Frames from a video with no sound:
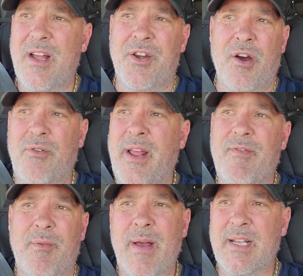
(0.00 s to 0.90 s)
don't
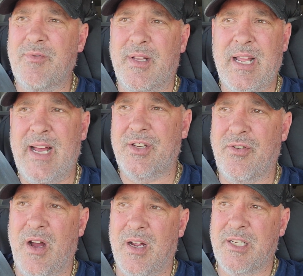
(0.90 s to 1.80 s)
even mess with that
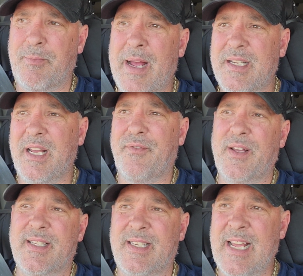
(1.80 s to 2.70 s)
truck, especially if
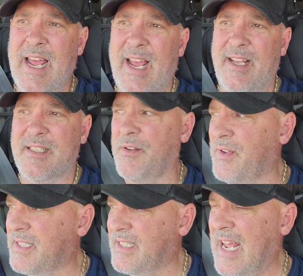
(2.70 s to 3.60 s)
it's days. If
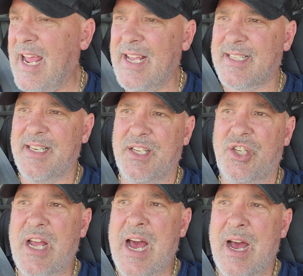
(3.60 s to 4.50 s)
it's days in the
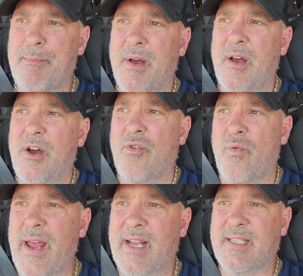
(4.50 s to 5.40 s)
shop,
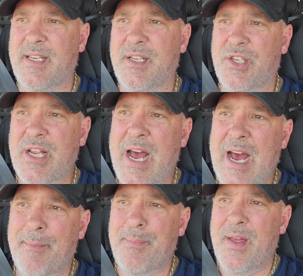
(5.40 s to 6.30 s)
weeks in the
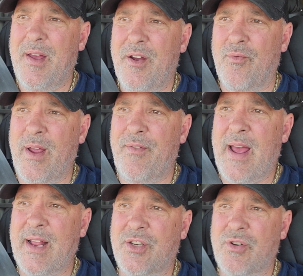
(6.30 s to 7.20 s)
shop. We've
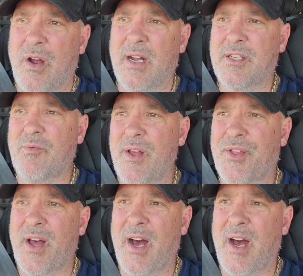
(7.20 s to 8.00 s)
had trucks with